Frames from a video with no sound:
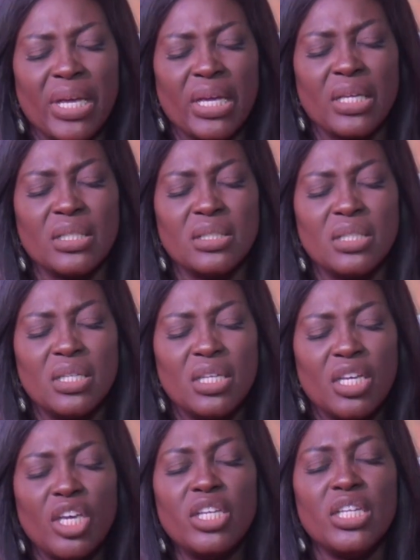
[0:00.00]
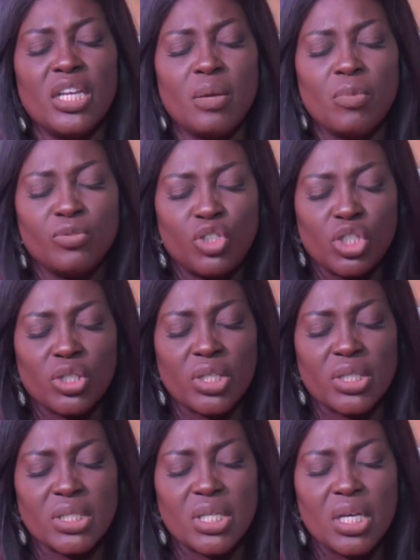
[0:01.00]
men in the name of
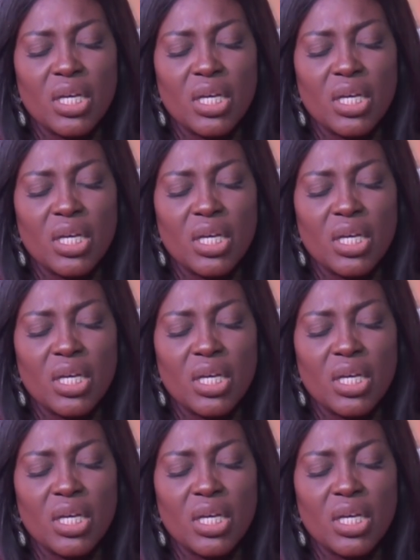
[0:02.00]
Jesus.